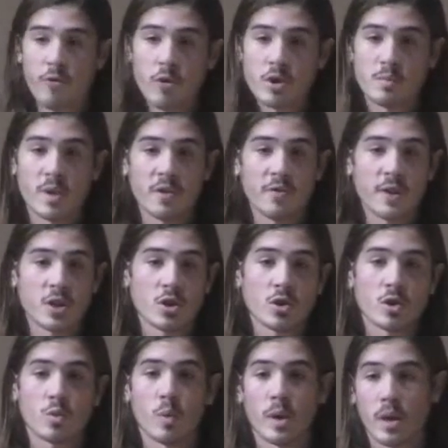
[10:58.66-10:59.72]
police,
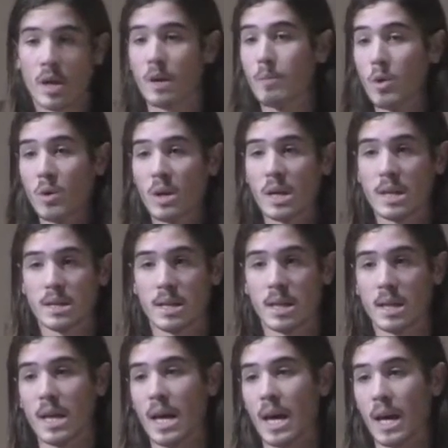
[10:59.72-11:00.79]
really in
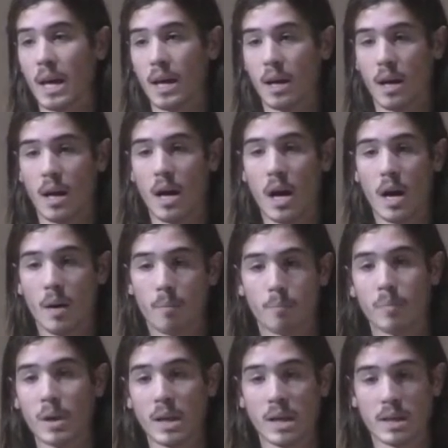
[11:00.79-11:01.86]
every area of
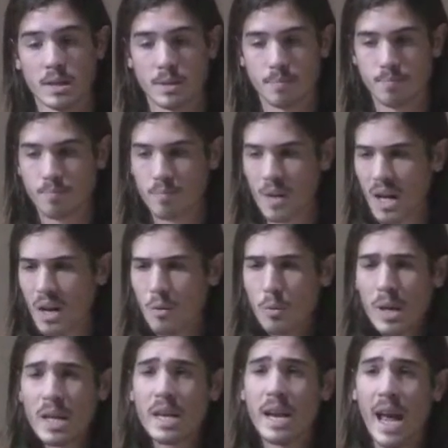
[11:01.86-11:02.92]
society where we can identify
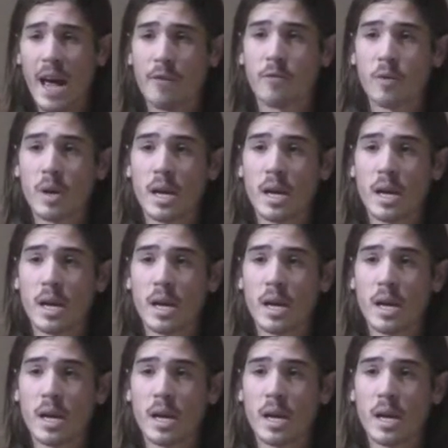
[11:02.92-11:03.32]
difference.